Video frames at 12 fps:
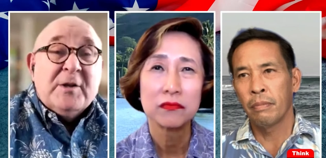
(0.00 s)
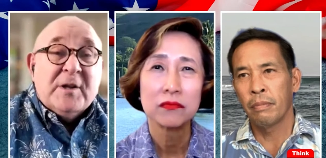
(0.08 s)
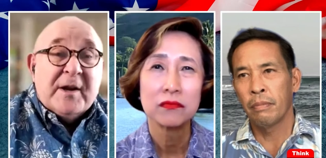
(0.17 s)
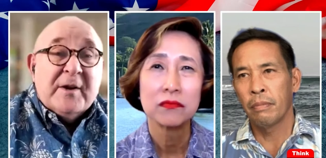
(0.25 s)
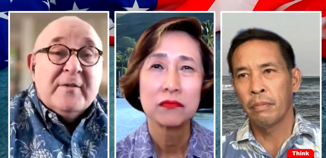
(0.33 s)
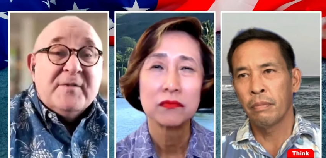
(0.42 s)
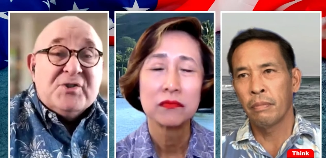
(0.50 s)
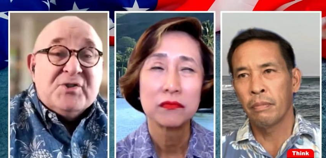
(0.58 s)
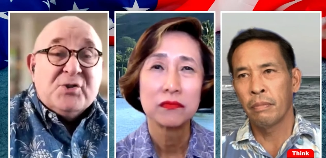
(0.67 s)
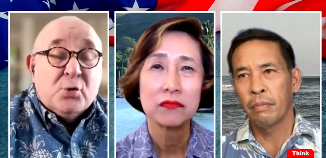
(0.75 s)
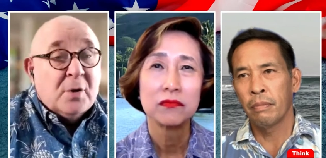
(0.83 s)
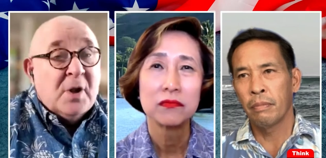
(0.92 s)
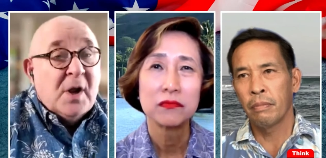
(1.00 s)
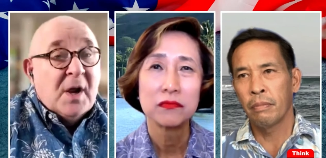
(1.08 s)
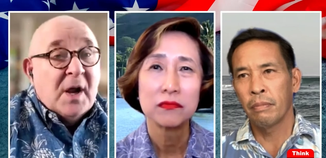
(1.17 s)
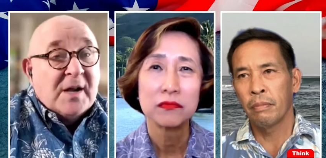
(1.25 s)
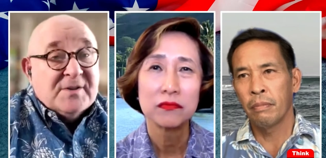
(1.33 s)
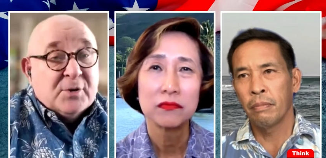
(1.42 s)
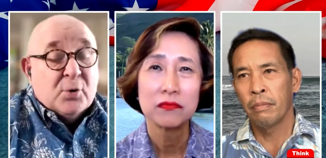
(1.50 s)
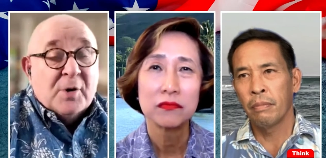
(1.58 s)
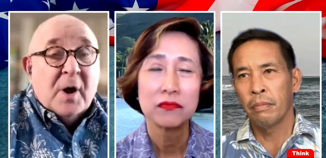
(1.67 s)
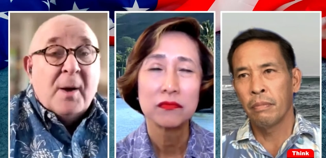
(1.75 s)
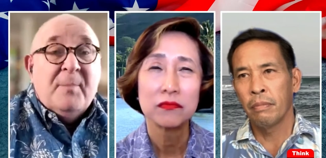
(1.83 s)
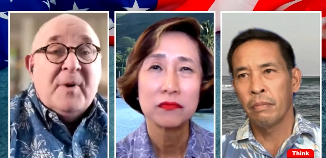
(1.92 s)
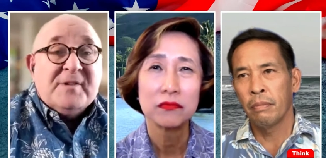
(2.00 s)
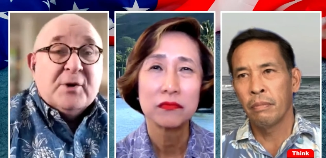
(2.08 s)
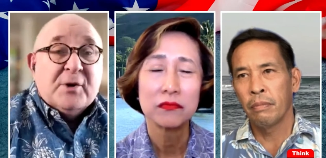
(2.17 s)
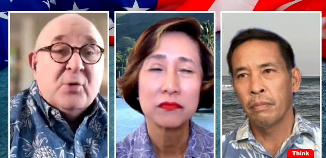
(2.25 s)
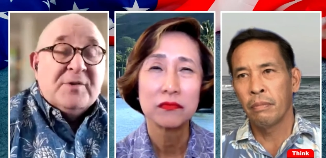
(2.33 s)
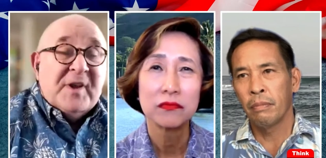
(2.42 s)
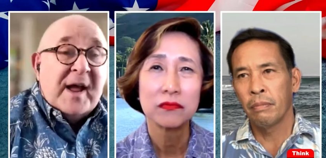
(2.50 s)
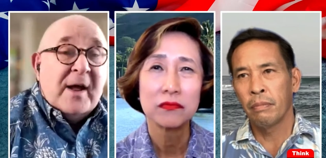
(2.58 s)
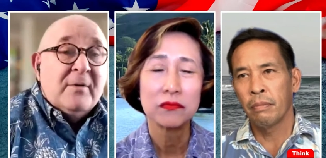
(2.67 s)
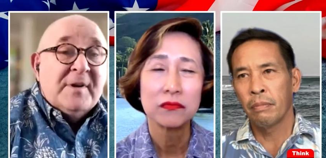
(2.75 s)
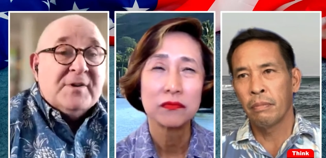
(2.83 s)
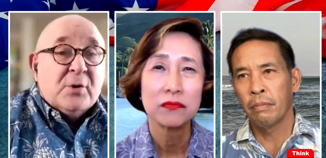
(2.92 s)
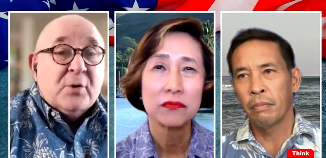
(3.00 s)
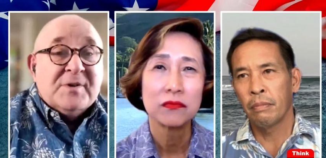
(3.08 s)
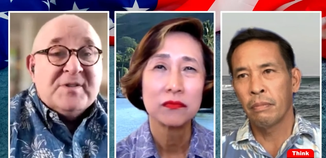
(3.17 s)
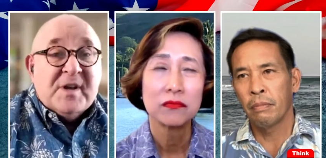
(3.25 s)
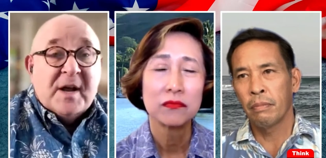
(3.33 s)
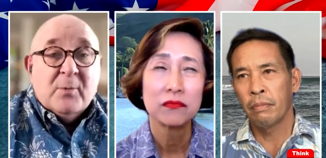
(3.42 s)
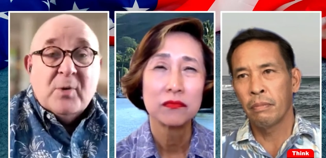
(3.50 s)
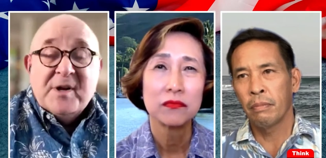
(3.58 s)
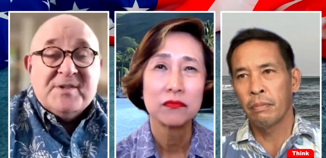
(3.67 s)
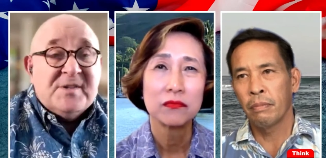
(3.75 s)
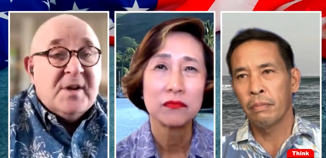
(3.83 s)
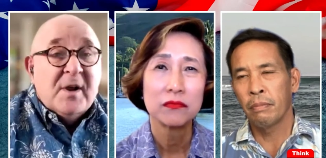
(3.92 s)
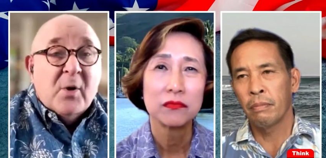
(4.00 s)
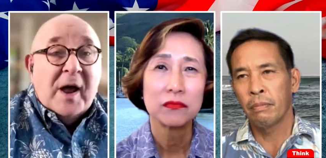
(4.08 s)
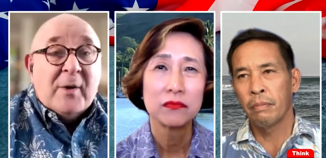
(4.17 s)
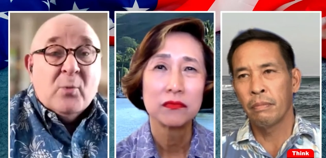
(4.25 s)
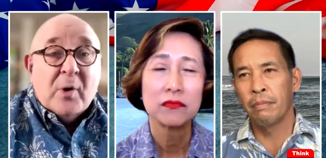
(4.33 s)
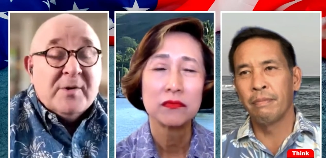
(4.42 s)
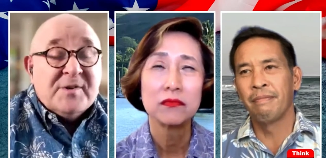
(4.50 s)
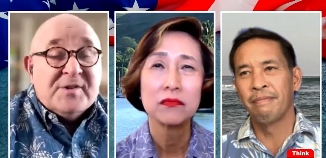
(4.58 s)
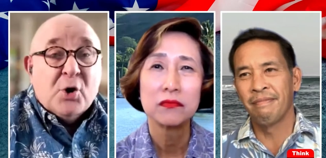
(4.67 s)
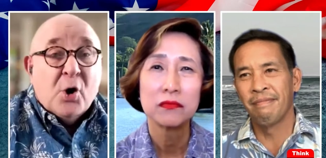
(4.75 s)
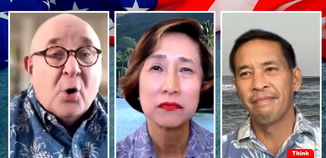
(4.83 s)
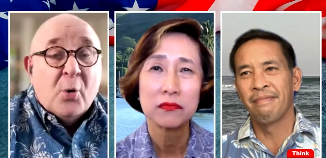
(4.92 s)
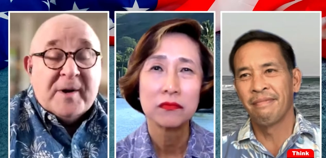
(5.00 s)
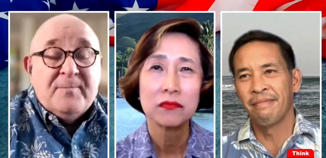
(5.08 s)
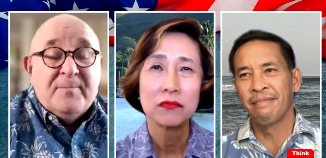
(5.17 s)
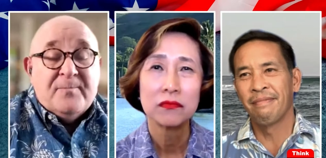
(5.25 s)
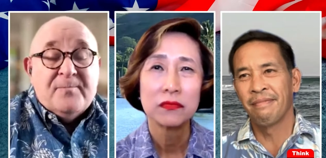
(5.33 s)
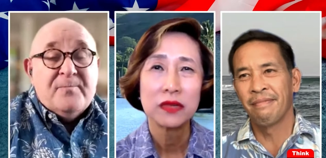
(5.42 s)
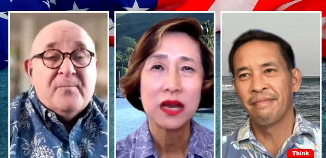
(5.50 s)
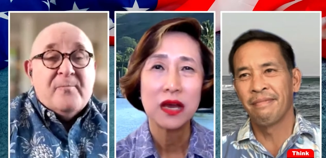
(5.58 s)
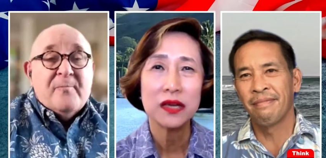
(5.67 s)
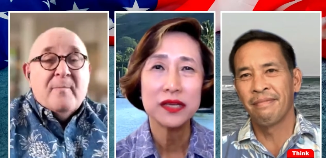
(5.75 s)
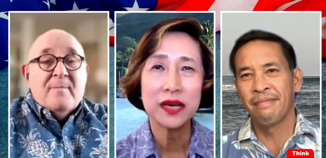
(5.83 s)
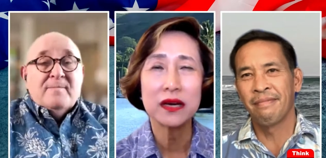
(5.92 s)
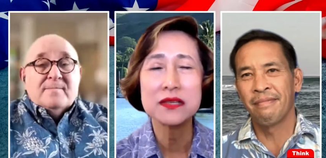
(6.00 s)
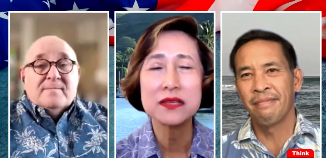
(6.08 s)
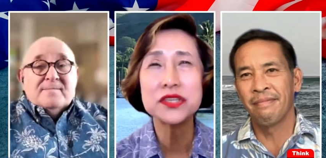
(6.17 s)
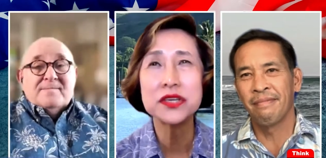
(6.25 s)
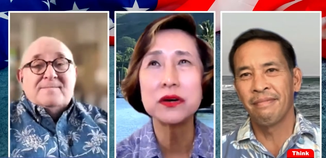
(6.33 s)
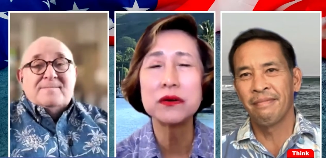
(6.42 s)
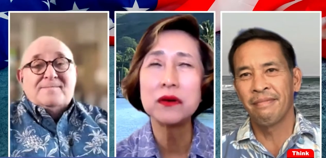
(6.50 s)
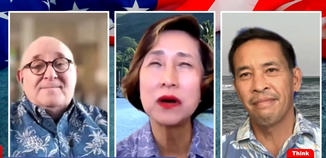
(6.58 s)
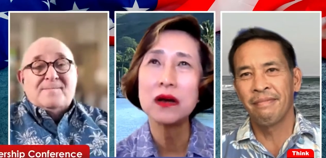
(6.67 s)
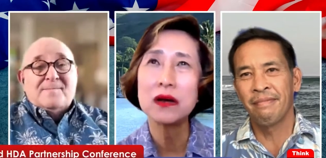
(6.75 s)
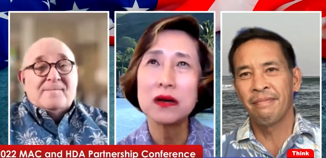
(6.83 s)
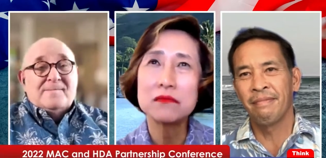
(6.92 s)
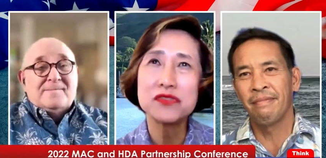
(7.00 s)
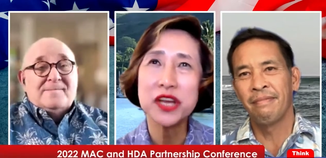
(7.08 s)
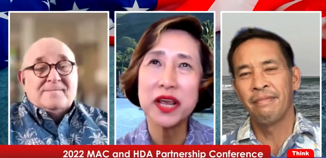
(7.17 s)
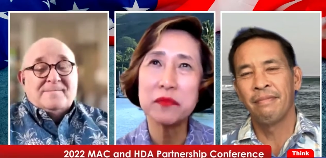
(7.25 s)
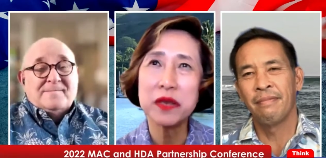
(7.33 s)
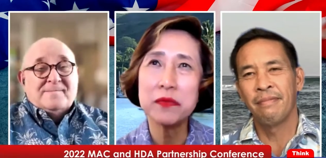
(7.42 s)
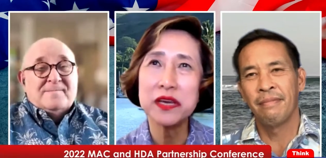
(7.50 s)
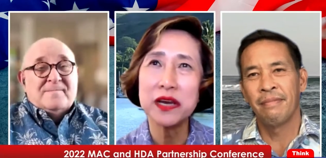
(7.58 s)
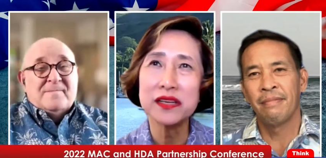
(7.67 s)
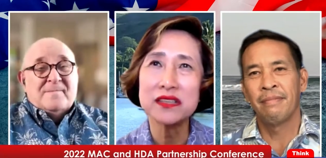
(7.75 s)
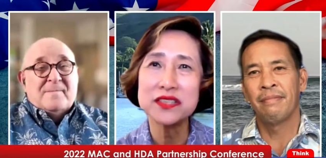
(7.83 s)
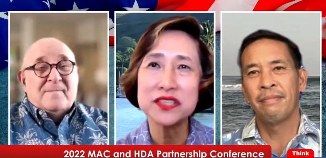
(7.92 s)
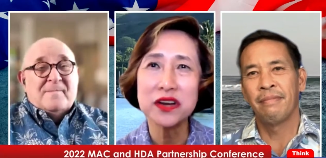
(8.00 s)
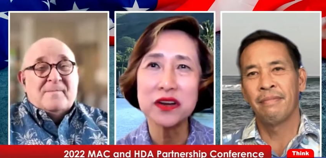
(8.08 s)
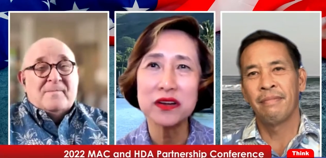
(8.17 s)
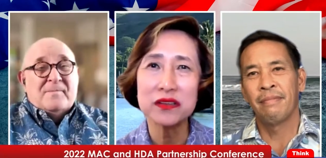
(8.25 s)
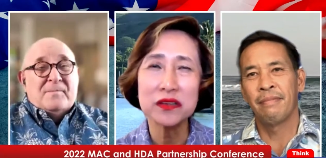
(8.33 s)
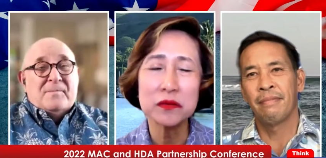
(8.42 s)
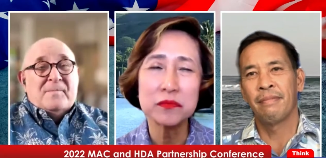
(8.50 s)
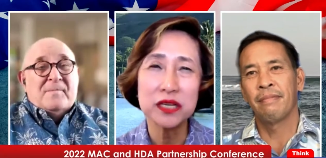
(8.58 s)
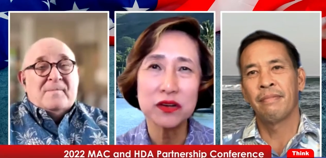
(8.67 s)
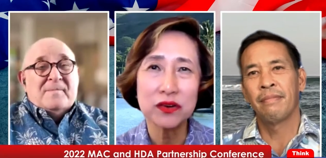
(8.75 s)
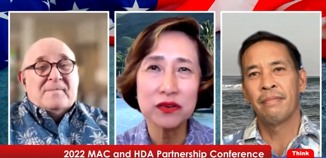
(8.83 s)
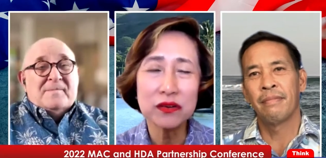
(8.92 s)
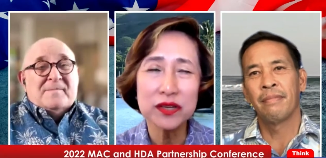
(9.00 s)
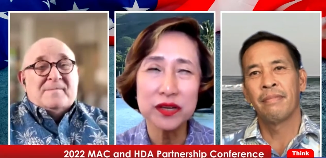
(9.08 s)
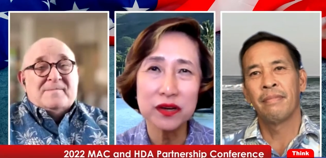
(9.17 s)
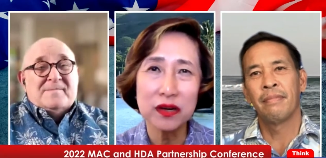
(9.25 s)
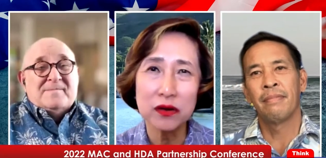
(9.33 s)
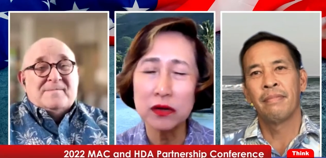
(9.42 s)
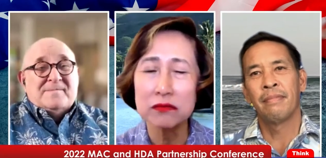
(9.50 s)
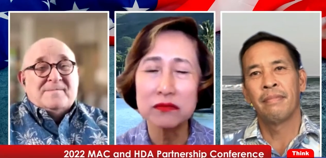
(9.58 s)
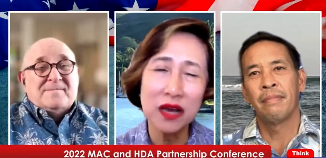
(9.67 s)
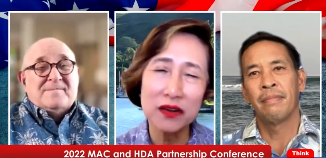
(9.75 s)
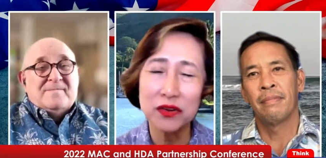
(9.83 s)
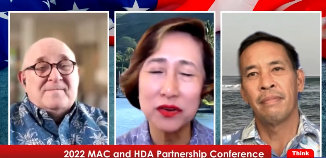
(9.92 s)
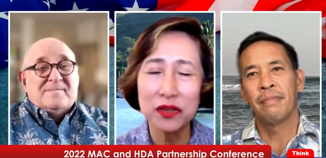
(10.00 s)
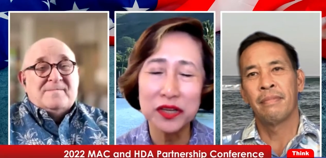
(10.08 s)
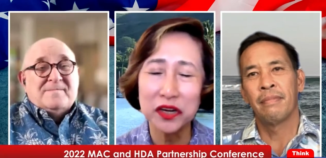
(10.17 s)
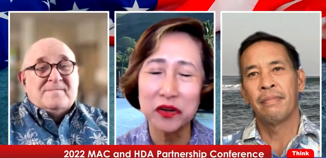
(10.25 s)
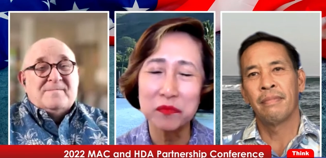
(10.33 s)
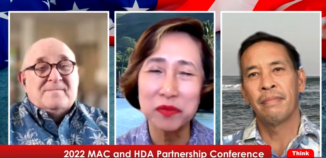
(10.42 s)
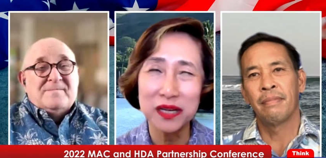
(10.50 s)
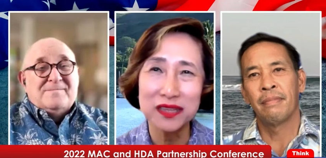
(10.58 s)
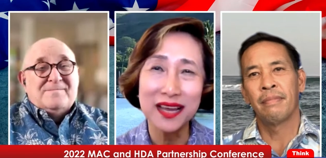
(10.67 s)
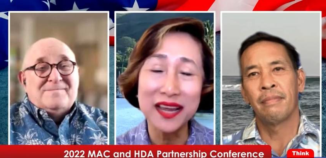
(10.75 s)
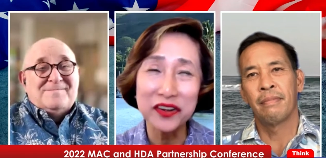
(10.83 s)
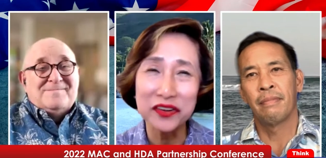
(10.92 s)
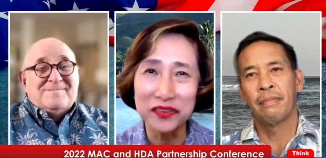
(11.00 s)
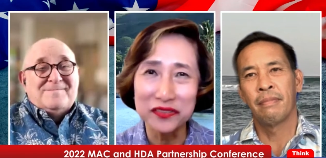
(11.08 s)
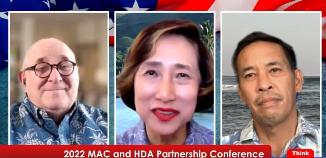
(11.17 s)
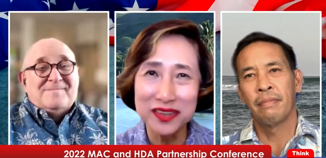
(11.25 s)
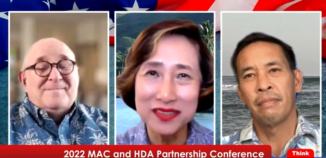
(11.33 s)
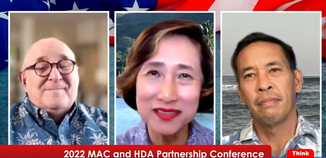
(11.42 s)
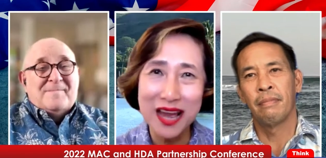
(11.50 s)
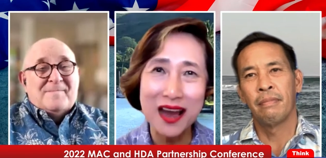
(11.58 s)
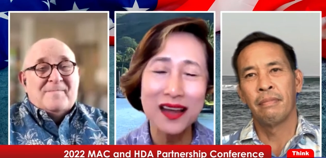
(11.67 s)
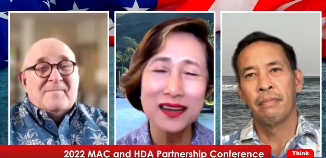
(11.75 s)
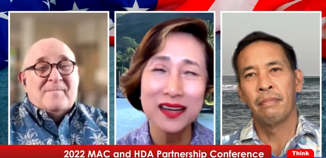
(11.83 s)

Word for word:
Speaker 1: leg of the stool. Has it gone up? Has it gone down? Has it gone sideways? And where is it going?
Speaker 2: Yeah, so um, Jay, maybe I could start a little bit earlier, or not earlier, but later than that,